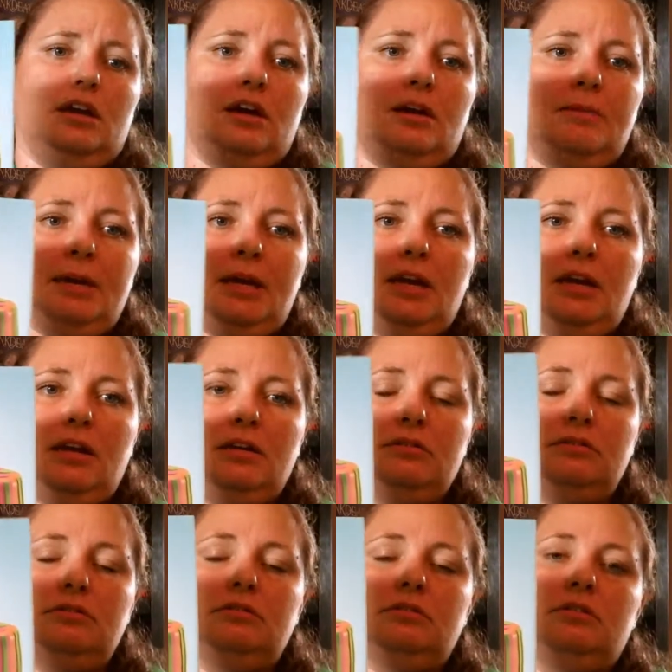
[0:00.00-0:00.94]
I mean,
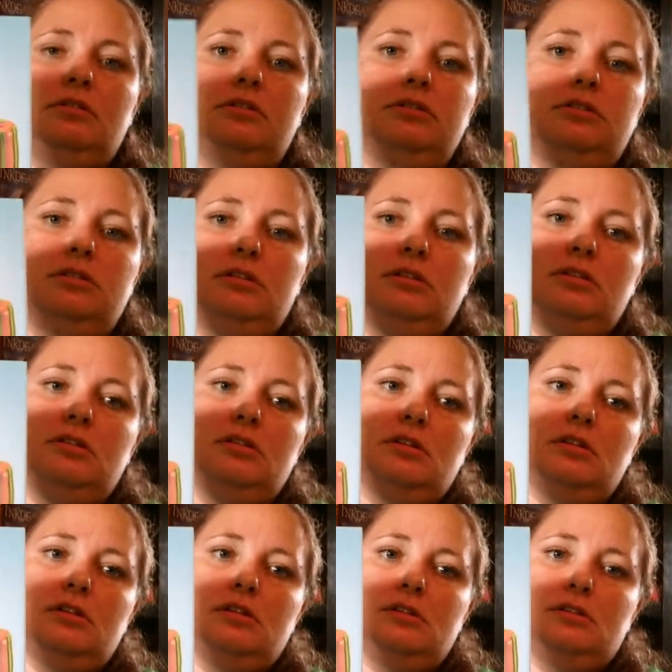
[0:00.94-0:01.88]
oof.
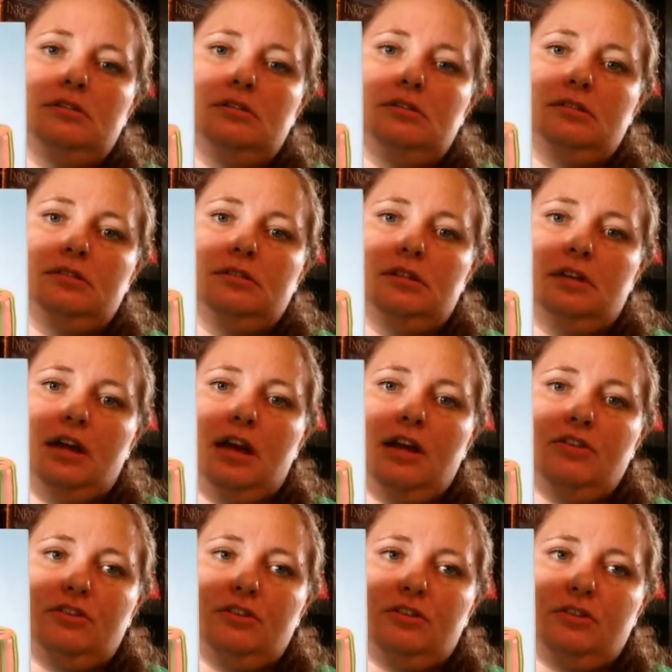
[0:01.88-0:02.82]

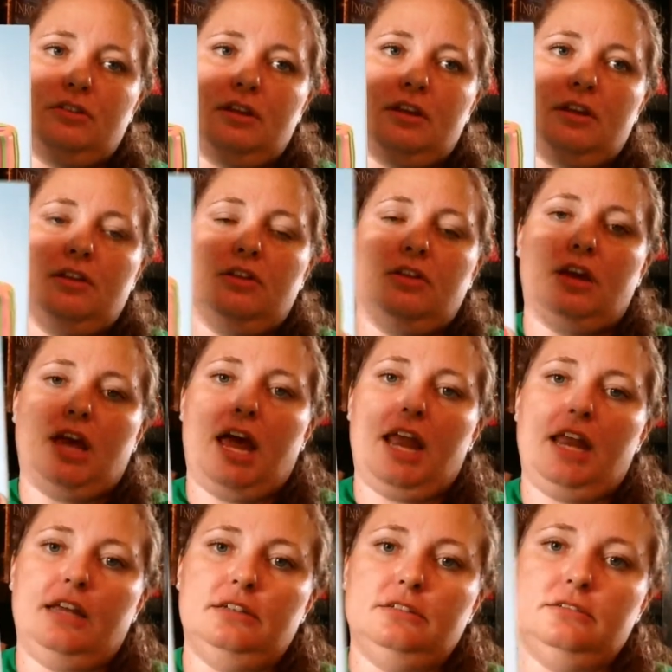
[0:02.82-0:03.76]
I just look
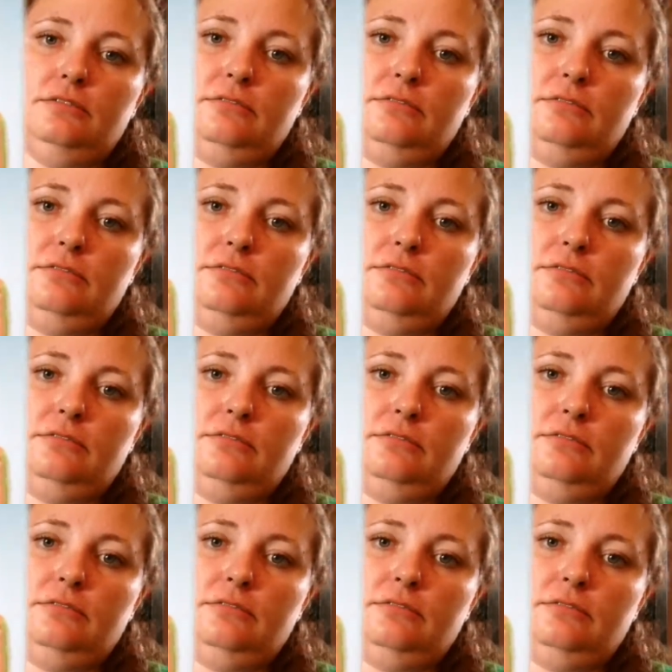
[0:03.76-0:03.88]
at it.